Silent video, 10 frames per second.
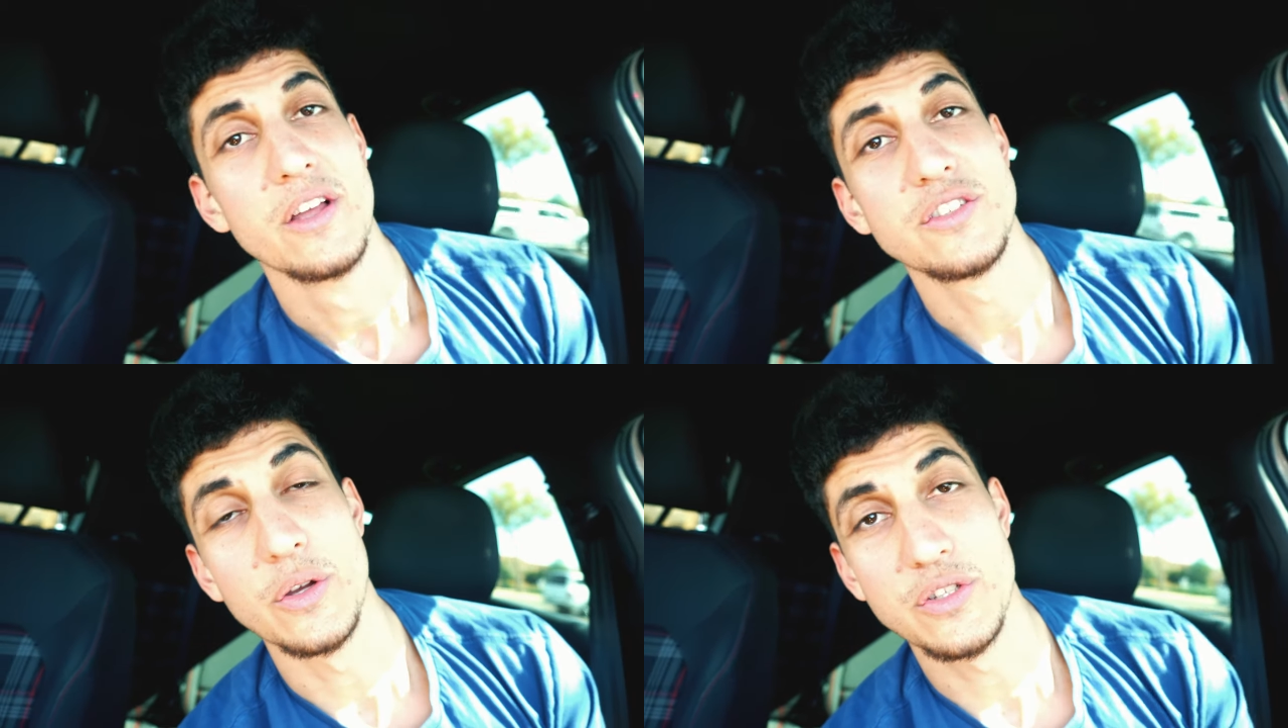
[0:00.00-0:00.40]

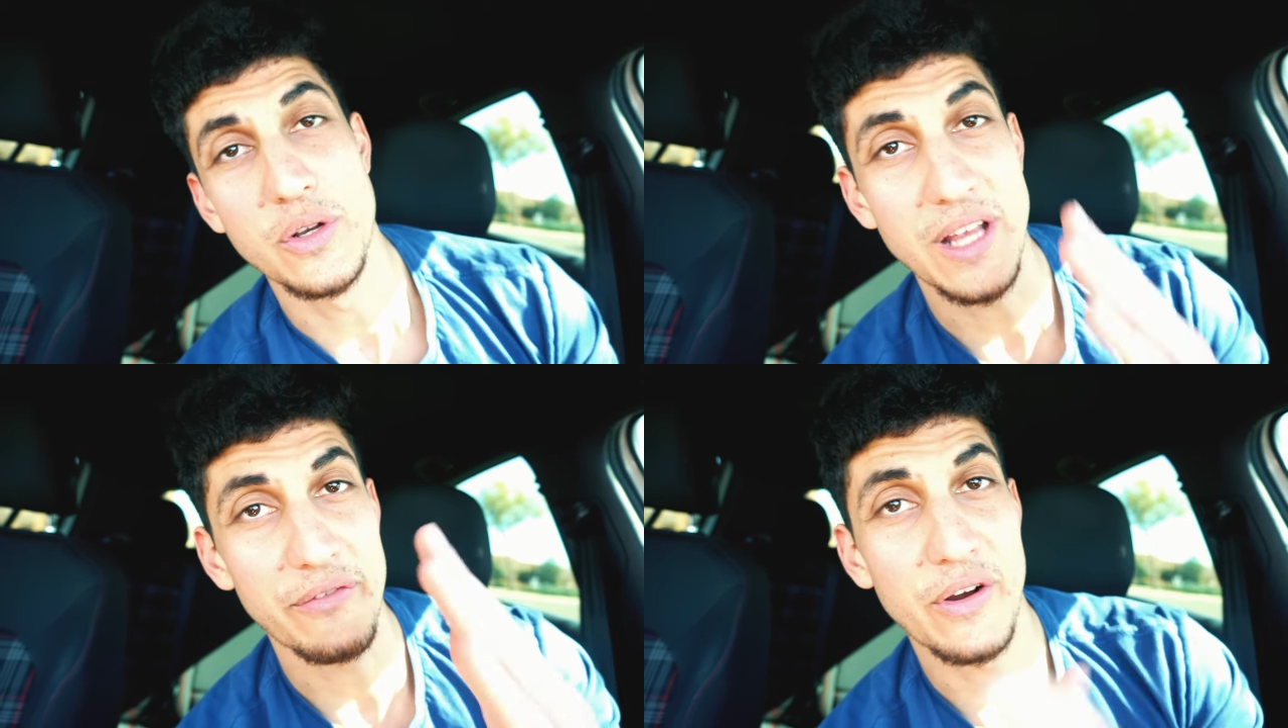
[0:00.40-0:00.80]
So as
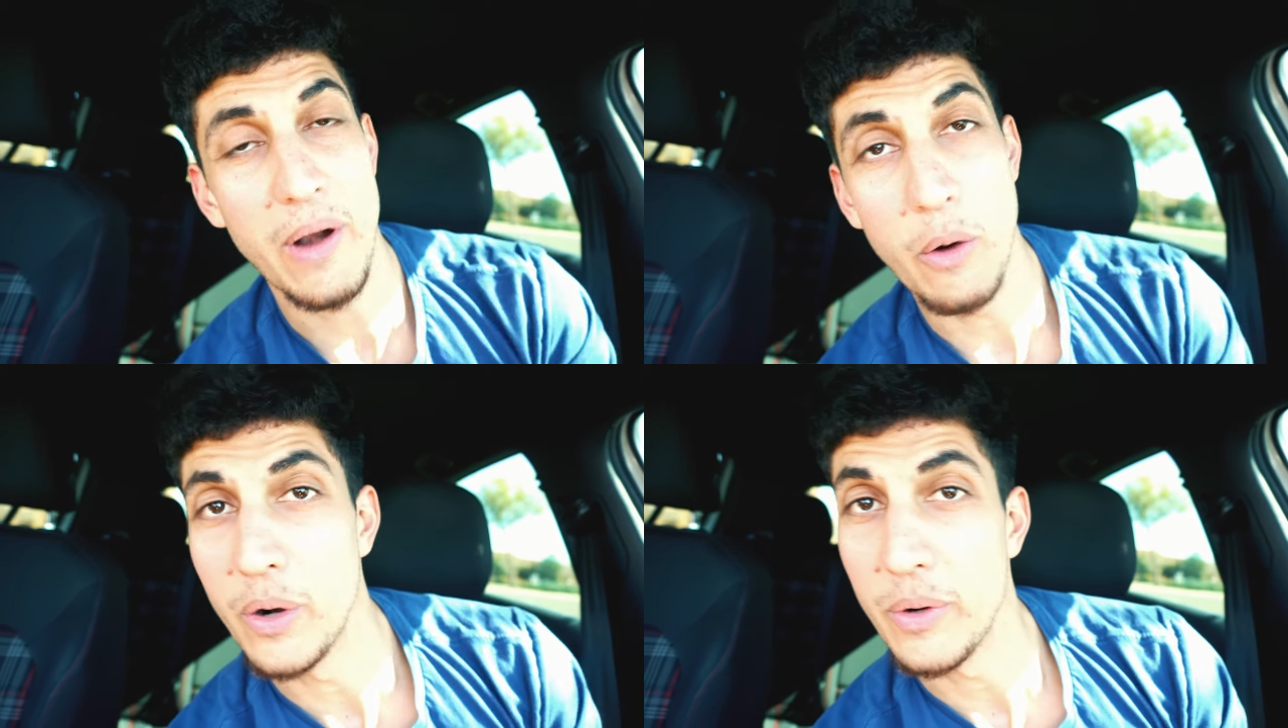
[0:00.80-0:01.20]
soon as I
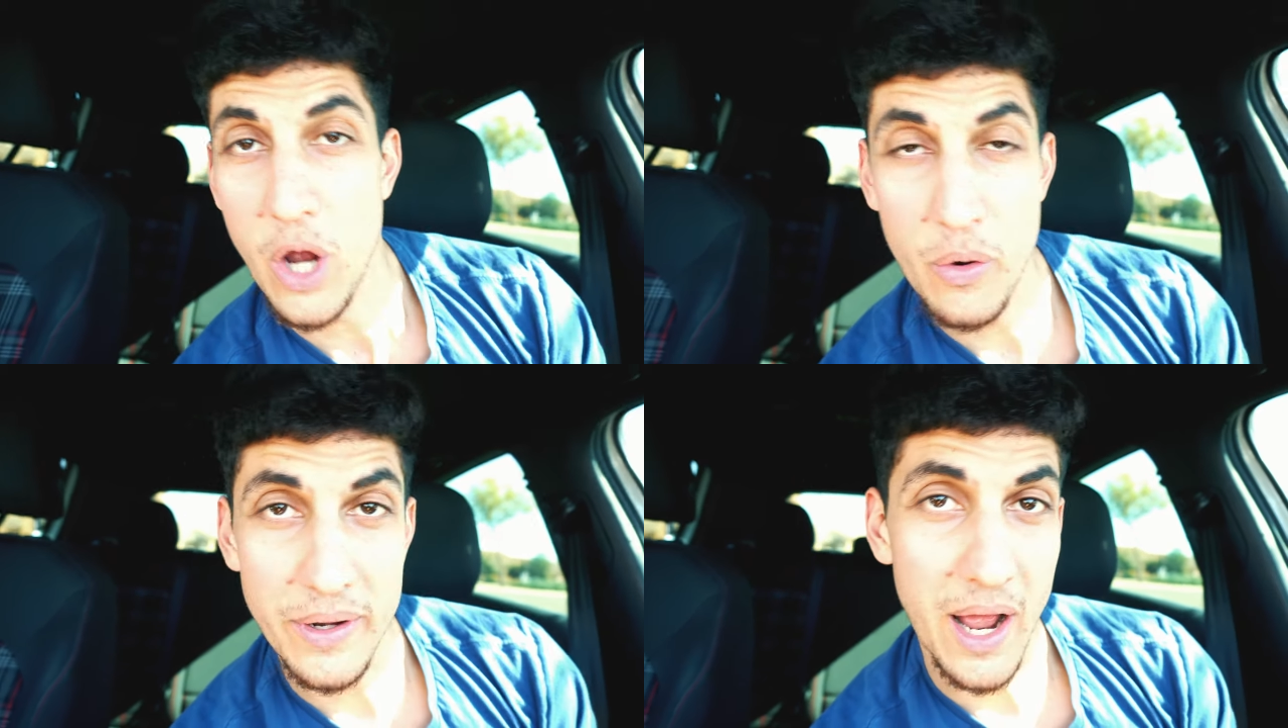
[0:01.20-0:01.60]
figure out where we're
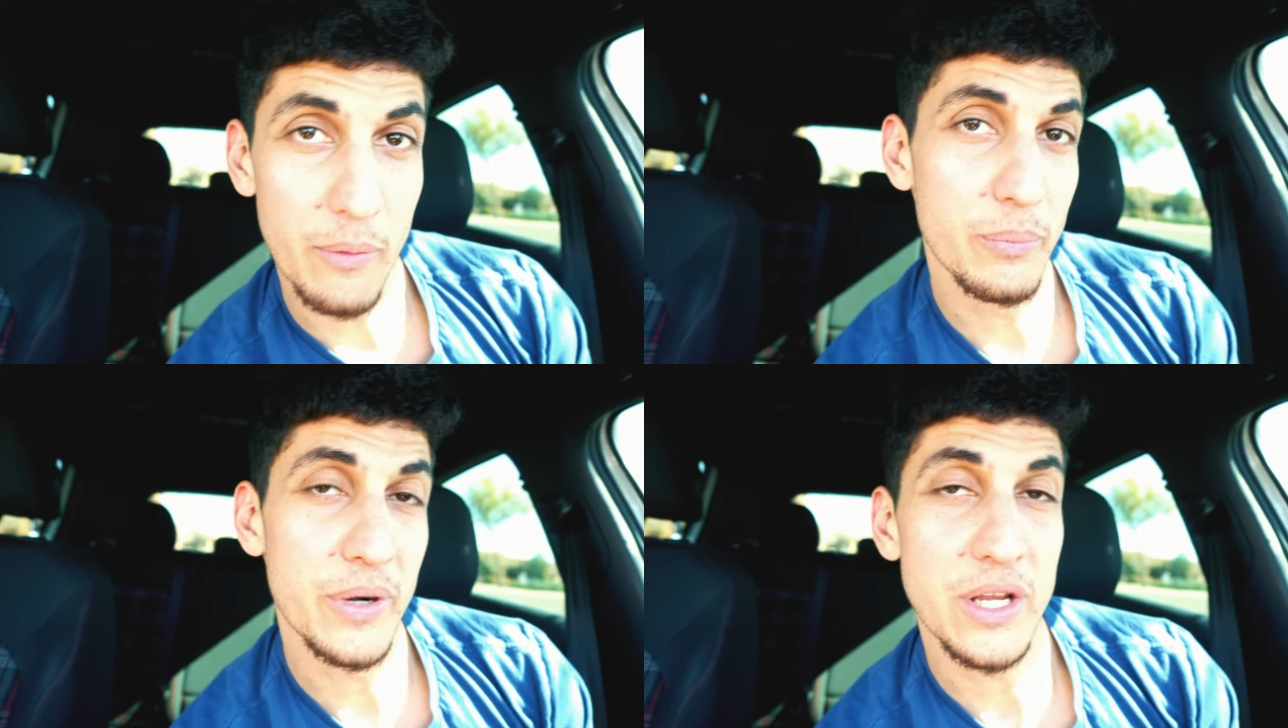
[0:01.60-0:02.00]
going, I
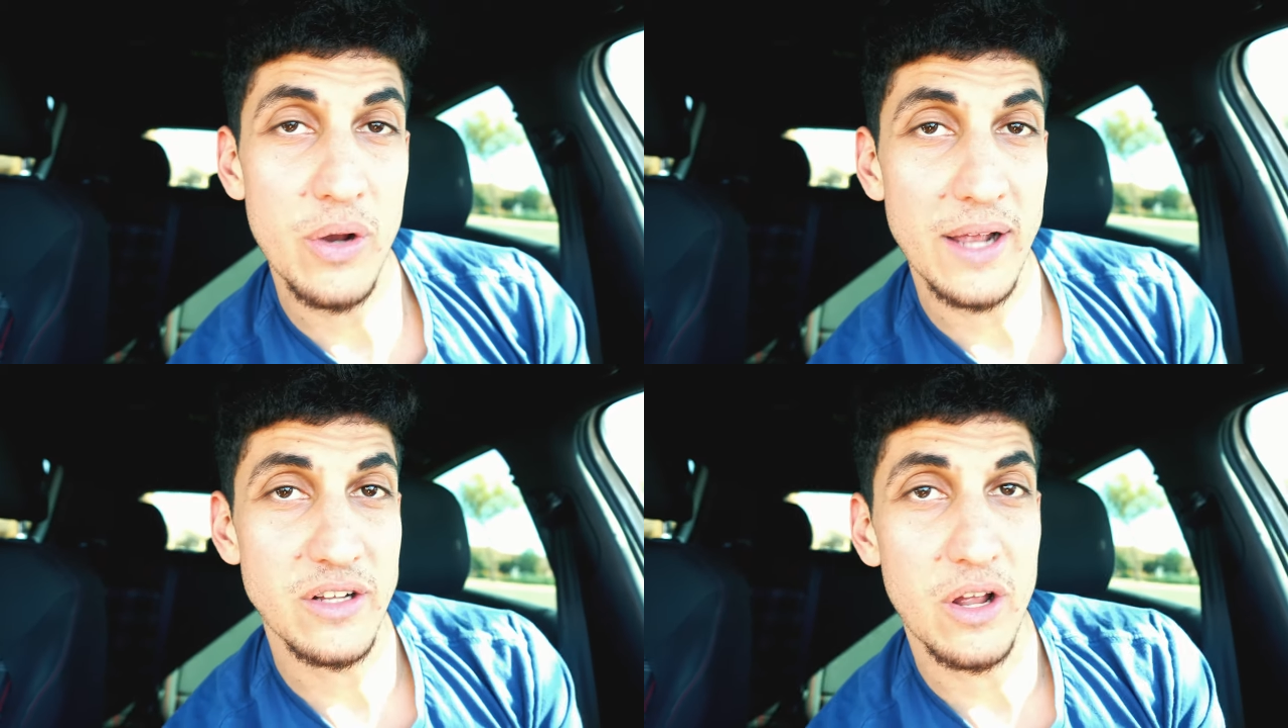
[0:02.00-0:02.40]
will bring you
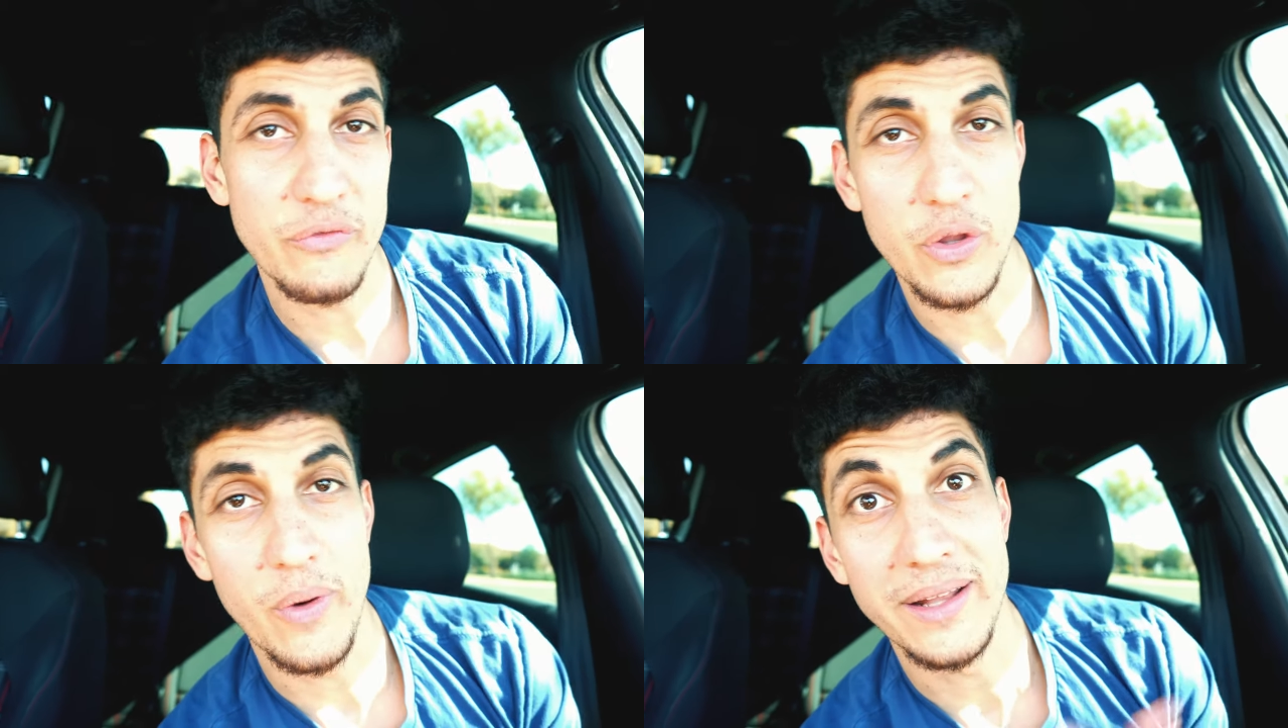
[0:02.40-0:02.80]
guys along
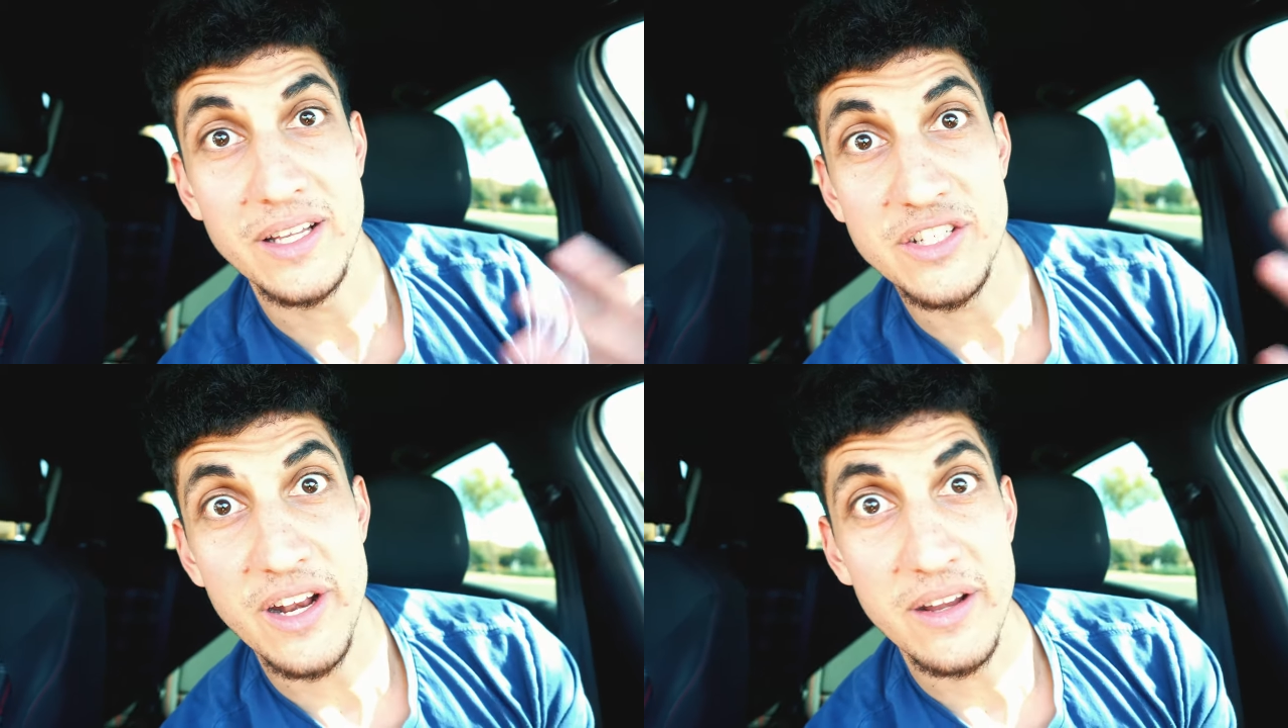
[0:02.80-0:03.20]
for the ride. Let's get